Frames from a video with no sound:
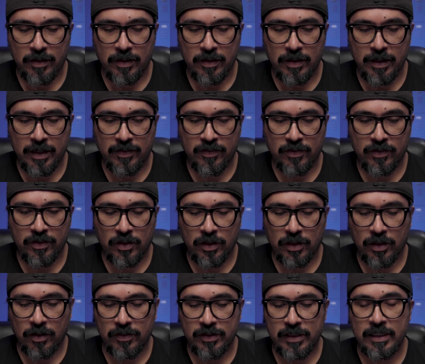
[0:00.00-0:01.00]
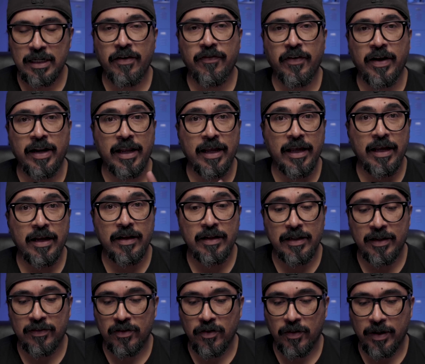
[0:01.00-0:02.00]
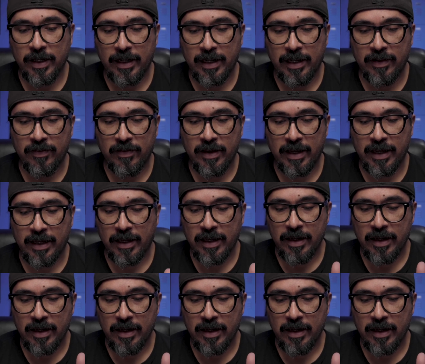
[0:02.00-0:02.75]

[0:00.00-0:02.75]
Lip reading: that's close enough. And let's go ahead and say